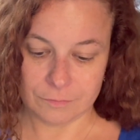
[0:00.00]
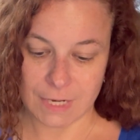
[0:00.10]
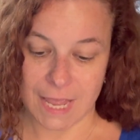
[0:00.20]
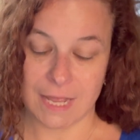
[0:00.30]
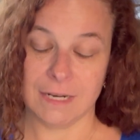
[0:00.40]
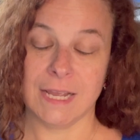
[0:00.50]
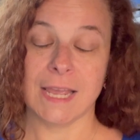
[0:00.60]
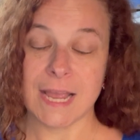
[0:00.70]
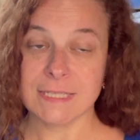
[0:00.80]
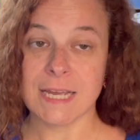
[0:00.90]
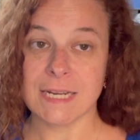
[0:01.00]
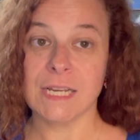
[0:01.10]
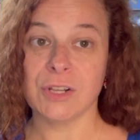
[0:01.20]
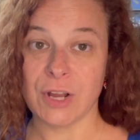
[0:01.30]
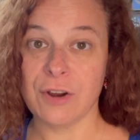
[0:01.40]
And in case I
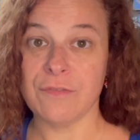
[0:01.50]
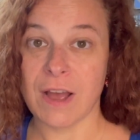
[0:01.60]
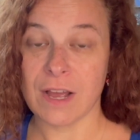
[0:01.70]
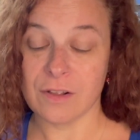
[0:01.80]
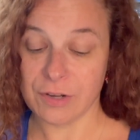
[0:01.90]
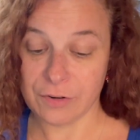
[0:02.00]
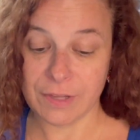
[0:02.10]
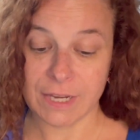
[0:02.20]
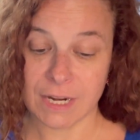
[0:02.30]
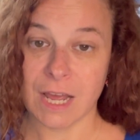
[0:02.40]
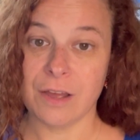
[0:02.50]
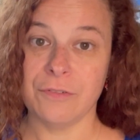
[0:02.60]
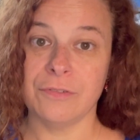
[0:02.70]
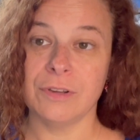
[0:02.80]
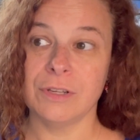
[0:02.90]
didn't clarify clearly enough,
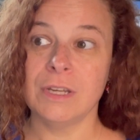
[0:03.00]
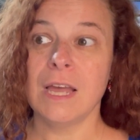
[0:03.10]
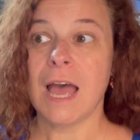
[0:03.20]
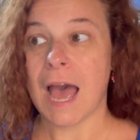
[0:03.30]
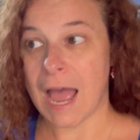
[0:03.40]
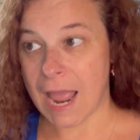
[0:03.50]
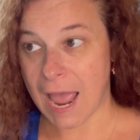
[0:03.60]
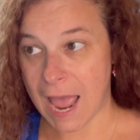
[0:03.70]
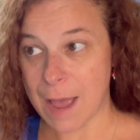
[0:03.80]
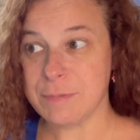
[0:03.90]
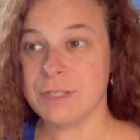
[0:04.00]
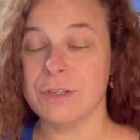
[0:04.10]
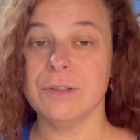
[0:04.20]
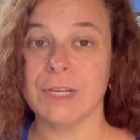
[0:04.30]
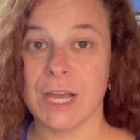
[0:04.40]
I
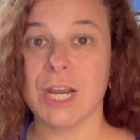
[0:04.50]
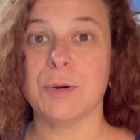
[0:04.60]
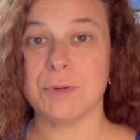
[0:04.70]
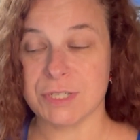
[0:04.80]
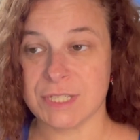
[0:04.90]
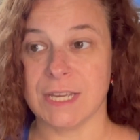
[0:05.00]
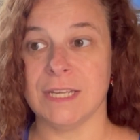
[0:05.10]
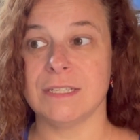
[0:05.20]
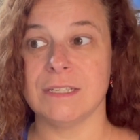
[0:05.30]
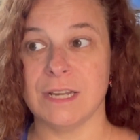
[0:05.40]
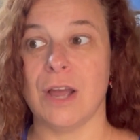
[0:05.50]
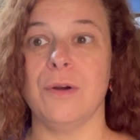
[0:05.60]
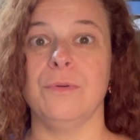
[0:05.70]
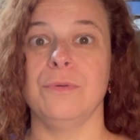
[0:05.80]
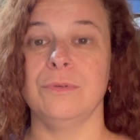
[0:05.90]
absolutely 100%
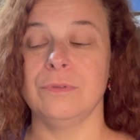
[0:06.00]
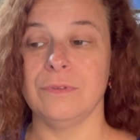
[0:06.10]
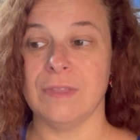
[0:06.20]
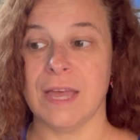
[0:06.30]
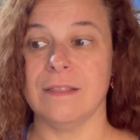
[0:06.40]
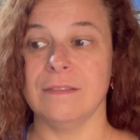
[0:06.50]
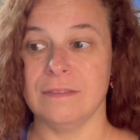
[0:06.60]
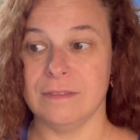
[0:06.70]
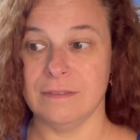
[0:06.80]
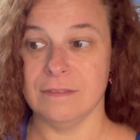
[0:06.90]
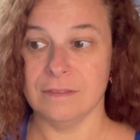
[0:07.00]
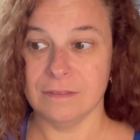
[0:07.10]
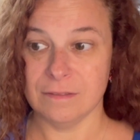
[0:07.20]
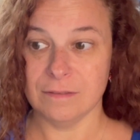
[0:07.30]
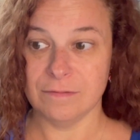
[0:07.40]
know that
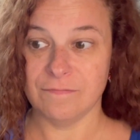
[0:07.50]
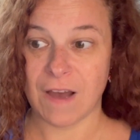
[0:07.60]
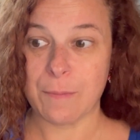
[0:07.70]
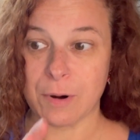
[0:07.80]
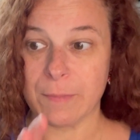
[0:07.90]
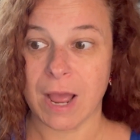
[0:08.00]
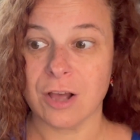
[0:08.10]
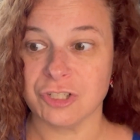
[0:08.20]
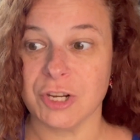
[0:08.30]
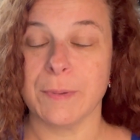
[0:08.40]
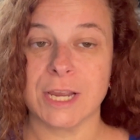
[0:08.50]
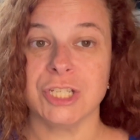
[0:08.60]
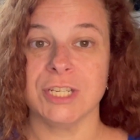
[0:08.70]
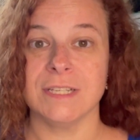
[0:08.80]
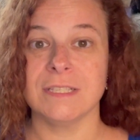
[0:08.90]
fibromyalgia
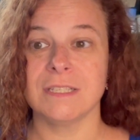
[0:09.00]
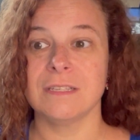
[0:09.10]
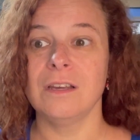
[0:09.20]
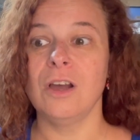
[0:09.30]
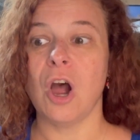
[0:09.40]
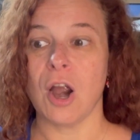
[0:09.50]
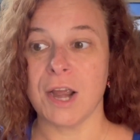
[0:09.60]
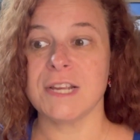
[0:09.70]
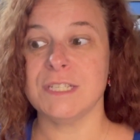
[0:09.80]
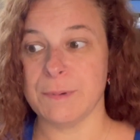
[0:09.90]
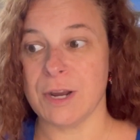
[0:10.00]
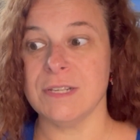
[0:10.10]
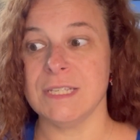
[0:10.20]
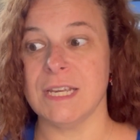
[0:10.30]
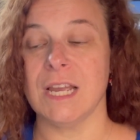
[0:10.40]
patients are
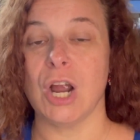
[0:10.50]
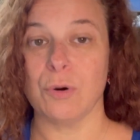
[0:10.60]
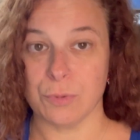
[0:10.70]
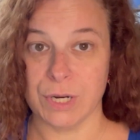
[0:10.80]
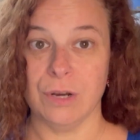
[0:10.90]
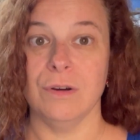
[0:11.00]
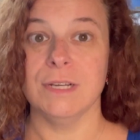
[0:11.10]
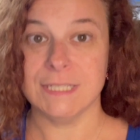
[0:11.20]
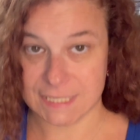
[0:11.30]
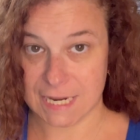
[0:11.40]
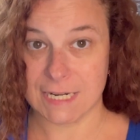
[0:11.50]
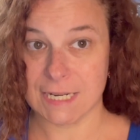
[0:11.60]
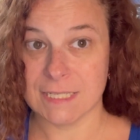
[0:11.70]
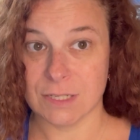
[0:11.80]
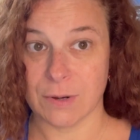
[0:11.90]
experiencing a real
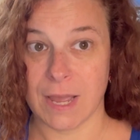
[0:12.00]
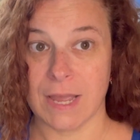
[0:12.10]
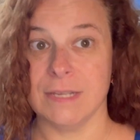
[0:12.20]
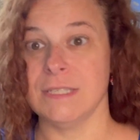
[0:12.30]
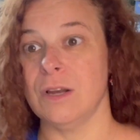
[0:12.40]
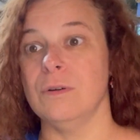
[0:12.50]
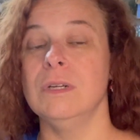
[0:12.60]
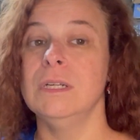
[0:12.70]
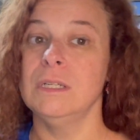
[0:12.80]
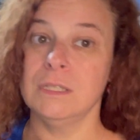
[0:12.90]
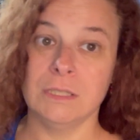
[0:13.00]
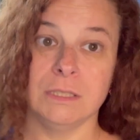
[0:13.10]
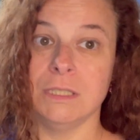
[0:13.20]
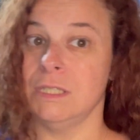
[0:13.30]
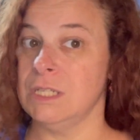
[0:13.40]
sickness. Okay, so
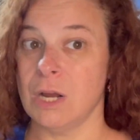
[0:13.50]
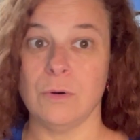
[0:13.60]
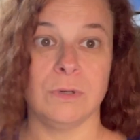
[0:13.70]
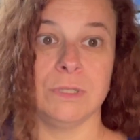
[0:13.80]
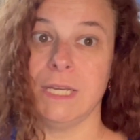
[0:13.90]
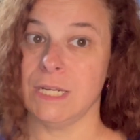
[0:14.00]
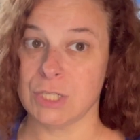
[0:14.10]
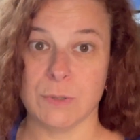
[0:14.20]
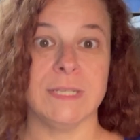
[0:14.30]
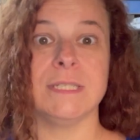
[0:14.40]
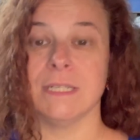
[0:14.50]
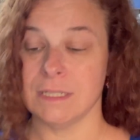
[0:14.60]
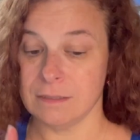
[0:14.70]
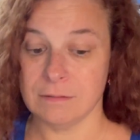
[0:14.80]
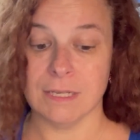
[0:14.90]
don't get it twisted.
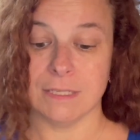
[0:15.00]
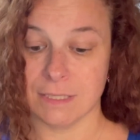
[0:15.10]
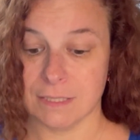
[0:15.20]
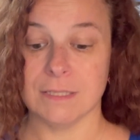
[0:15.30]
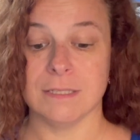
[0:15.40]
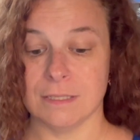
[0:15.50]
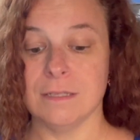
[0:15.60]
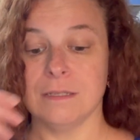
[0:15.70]
This is